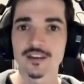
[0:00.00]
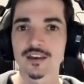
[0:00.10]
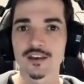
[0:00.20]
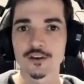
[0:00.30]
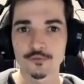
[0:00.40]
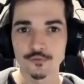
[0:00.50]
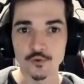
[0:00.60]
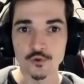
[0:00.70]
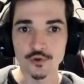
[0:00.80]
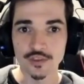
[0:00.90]

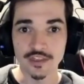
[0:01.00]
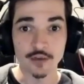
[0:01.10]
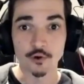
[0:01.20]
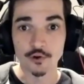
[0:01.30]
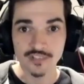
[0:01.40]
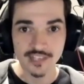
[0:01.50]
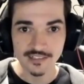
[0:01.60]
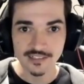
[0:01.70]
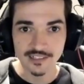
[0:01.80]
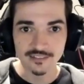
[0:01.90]
for their own
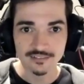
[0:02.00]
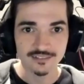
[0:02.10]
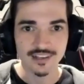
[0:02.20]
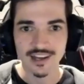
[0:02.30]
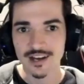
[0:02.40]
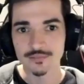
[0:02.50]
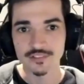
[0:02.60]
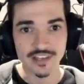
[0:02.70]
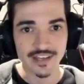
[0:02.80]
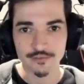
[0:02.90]
testing. Um, so
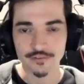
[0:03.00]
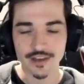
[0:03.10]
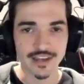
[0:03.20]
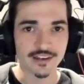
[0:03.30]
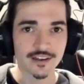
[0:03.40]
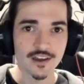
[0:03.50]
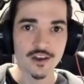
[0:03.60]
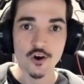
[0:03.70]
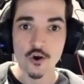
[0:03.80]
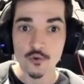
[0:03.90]
they have a
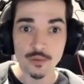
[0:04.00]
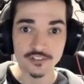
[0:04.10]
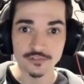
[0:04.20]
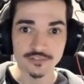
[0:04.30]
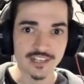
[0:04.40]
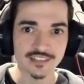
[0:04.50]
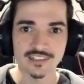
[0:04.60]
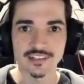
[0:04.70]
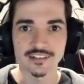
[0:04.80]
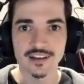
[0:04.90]
whole bunch of
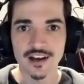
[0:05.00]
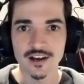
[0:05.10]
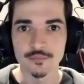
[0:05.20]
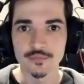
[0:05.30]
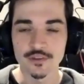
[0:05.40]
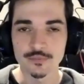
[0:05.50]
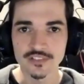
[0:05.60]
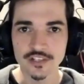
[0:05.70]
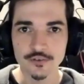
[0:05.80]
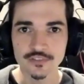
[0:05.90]
testing um,
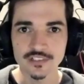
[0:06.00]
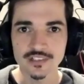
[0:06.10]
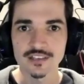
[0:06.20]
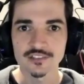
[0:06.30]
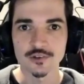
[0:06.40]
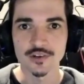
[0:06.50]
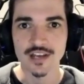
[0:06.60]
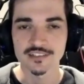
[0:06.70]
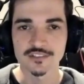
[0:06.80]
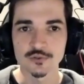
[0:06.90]
themselves. So it
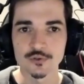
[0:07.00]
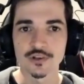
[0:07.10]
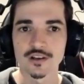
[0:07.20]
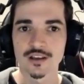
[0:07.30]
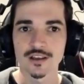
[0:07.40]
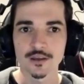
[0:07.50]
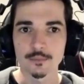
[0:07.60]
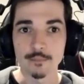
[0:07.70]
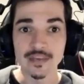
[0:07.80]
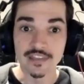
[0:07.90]
has to
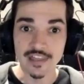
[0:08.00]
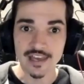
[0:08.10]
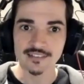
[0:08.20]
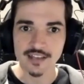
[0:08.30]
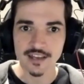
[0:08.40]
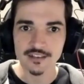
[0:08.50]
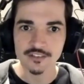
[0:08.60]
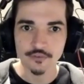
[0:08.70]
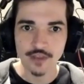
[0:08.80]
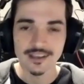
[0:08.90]
meet their standards
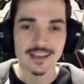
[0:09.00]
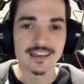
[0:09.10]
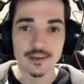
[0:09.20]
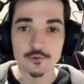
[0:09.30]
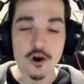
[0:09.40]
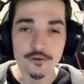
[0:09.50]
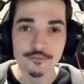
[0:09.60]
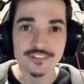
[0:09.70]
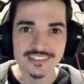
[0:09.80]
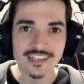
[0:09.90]
of game. They will
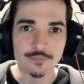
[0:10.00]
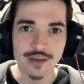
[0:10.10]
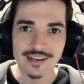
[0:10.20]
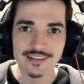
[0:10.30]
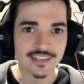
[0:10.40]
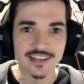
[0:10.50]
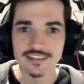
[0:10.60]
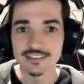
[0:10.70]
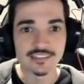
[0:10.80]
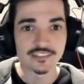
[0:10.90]
often send back and say,
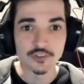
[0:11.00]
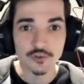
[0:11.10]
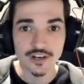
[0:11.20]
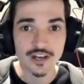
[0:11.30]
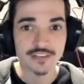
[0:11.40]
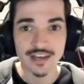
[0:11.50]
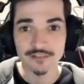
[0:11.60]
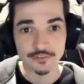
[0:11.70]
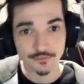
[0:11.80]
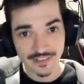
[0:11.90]
this isn't good enough. You have
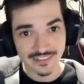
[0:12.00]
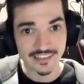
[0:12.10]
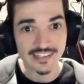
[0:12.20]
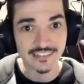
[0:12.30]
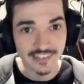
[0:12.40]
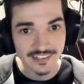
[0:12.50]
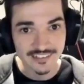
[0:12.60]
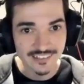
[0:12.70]
to fix these things.